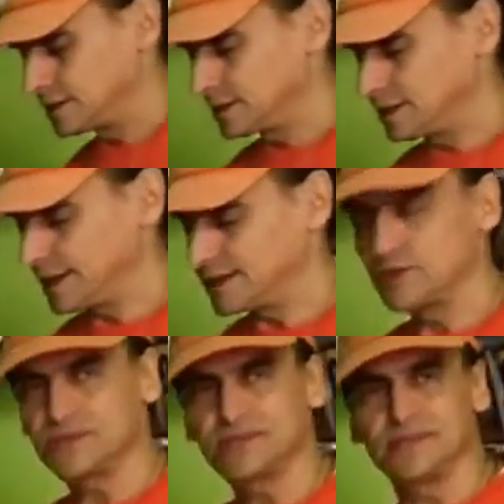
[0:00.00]

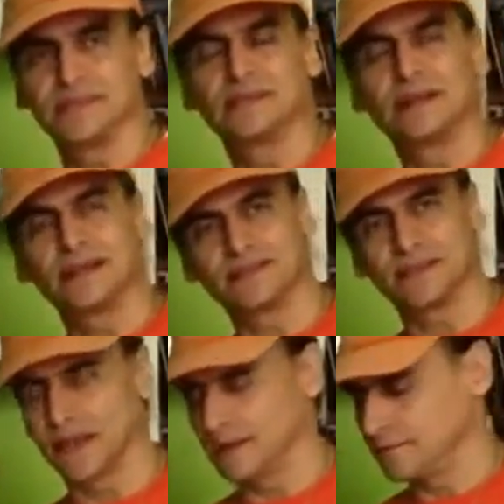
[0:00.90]
electricity, let's
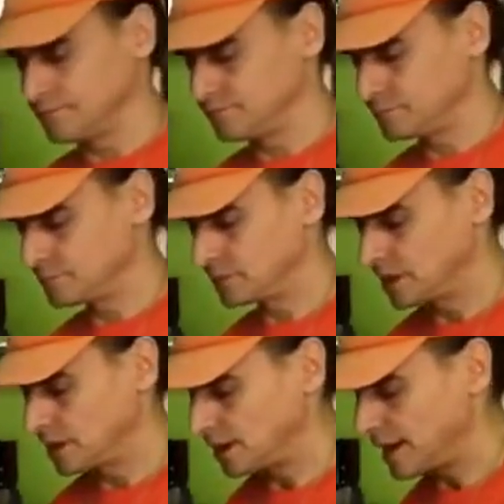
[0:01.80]
say,
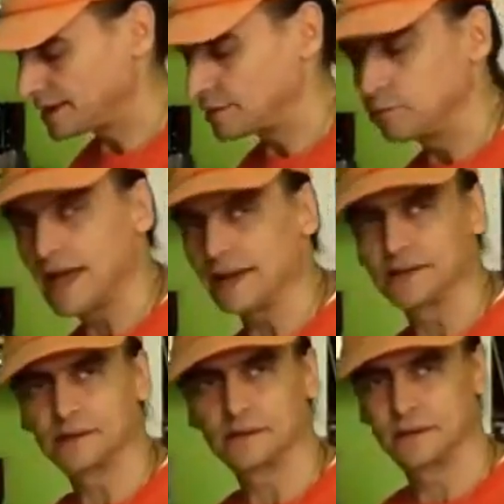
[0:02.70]
like the blood,
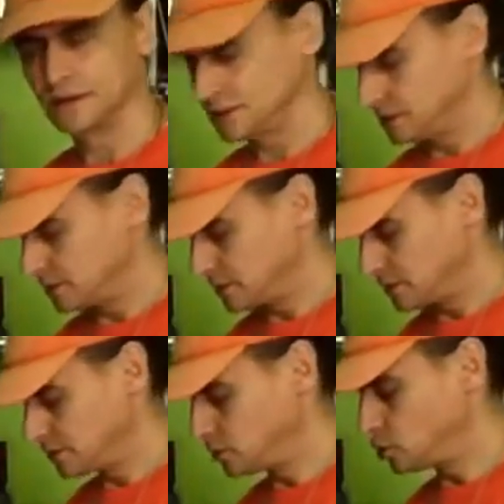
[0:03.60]

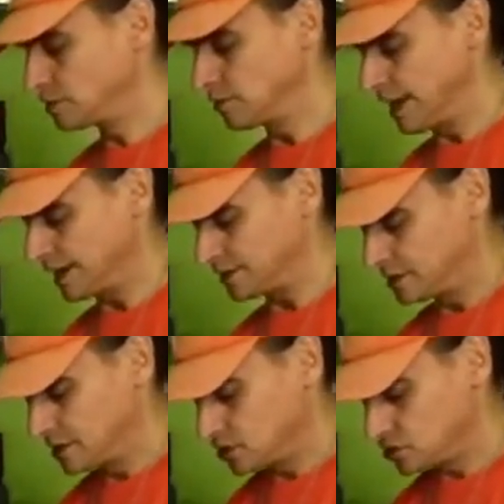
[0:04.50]
the human blood.
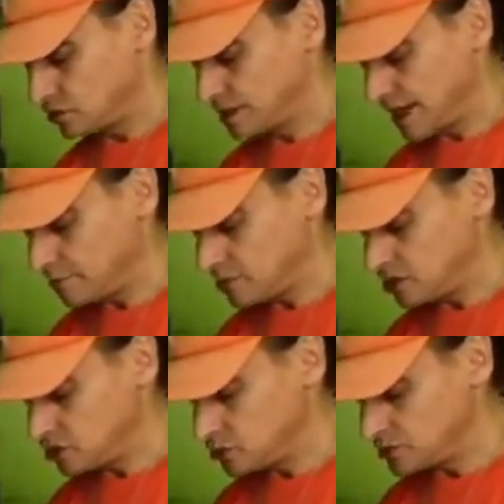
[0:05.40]
So it can be
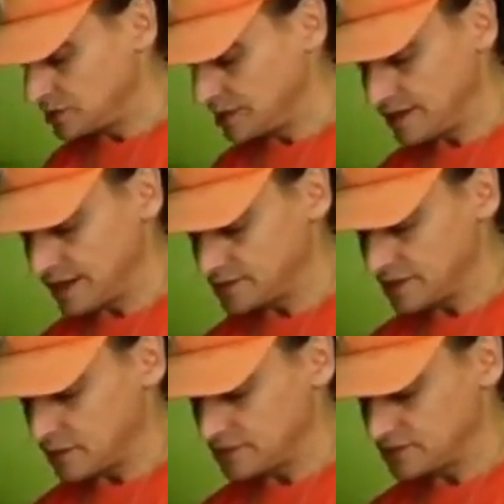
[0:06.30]
used in case
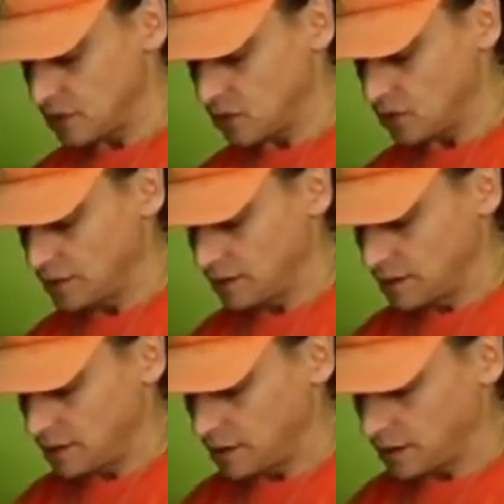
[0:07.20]
there is no
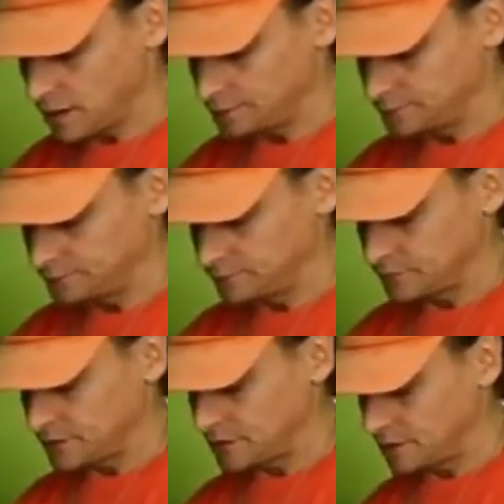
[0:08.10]
um,
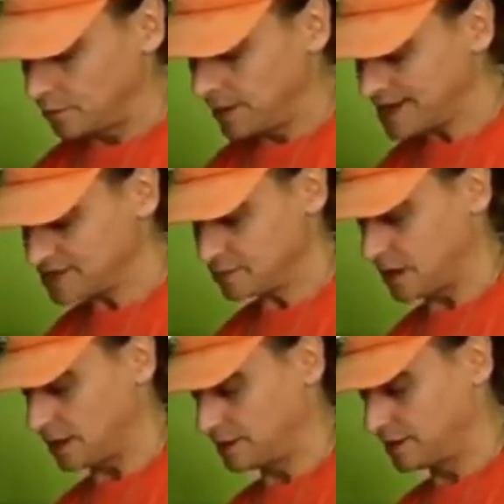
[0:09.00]
plasma
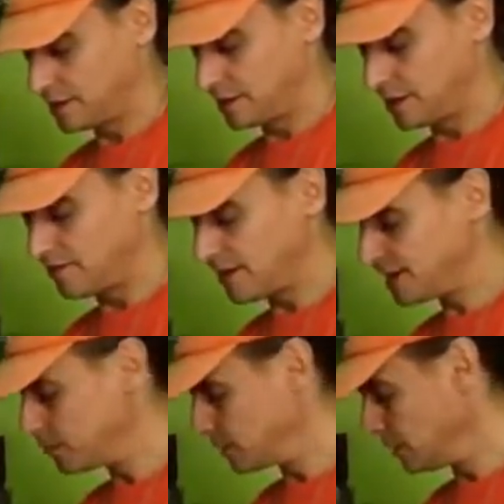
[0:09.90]

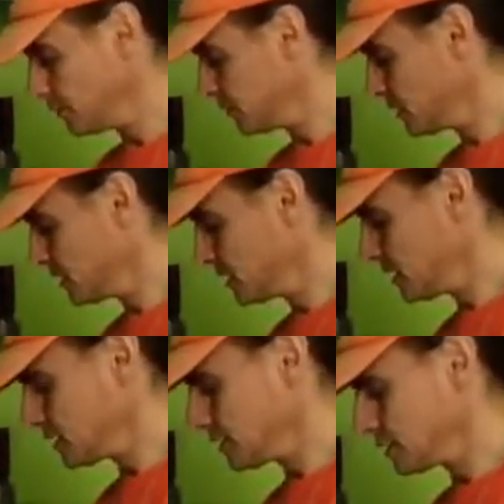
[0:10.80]
available
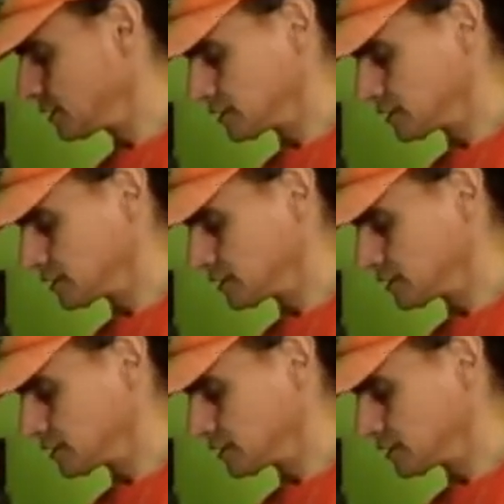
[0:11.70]
in the